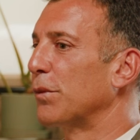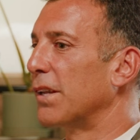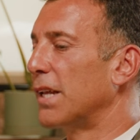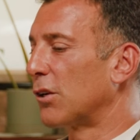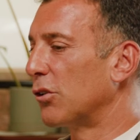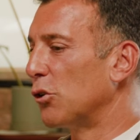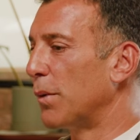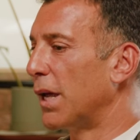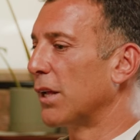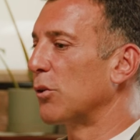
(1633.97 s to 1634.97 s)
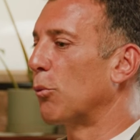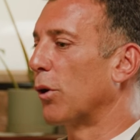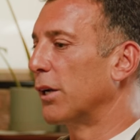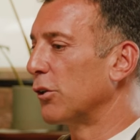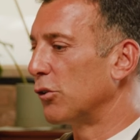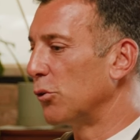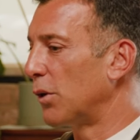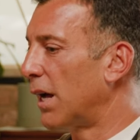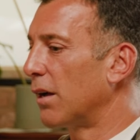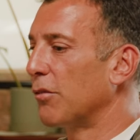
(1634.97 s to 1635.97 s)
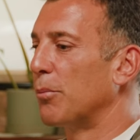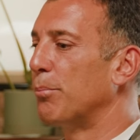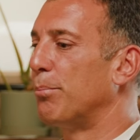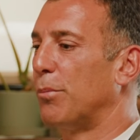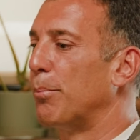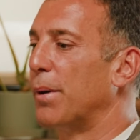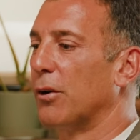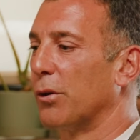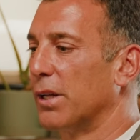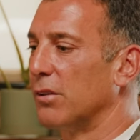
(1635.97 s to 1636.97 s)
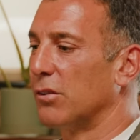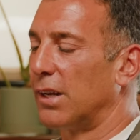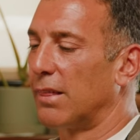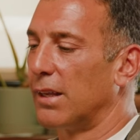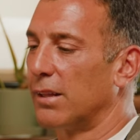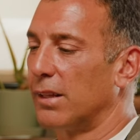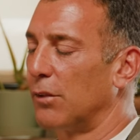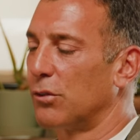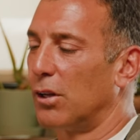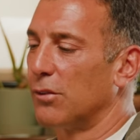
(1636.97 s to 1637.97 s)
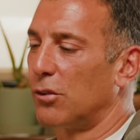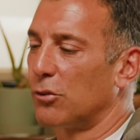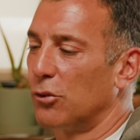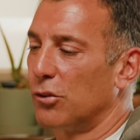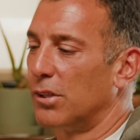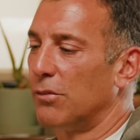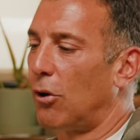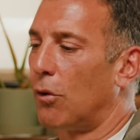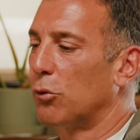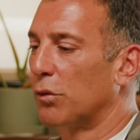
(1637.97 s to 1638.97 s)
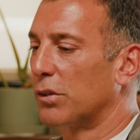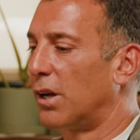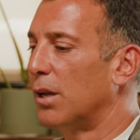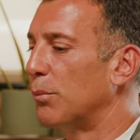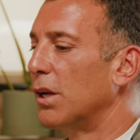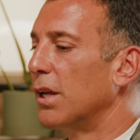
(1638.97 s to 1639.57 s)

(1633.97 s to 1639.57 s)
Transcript: connection you make, the more energy you have, the better it is. And I think lifestyle has also just evolved over time.